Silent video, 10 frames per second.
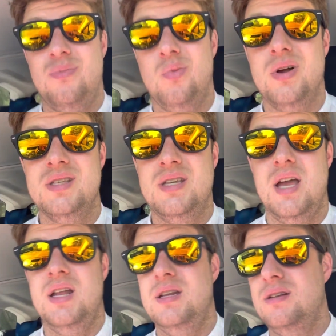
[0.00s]

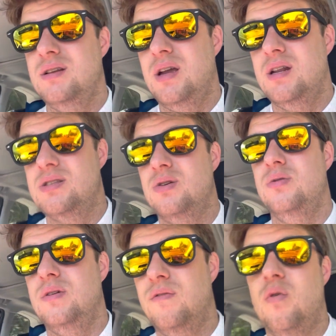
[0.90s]
110, and it's
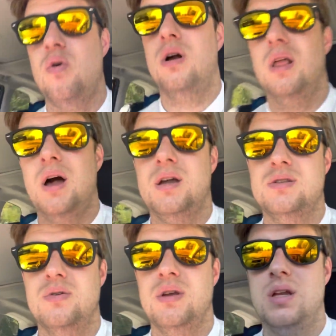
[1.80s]
only 4 o'clock.
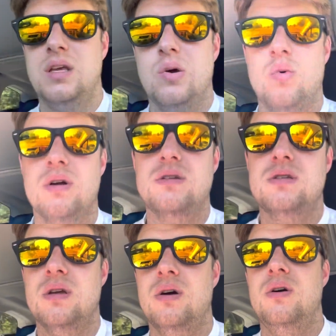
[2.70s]
It's only going to get worse.
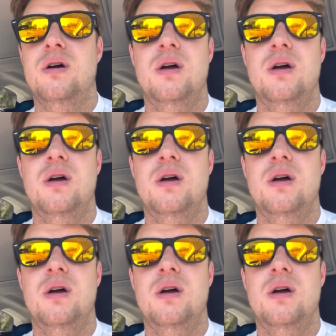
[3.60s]
So,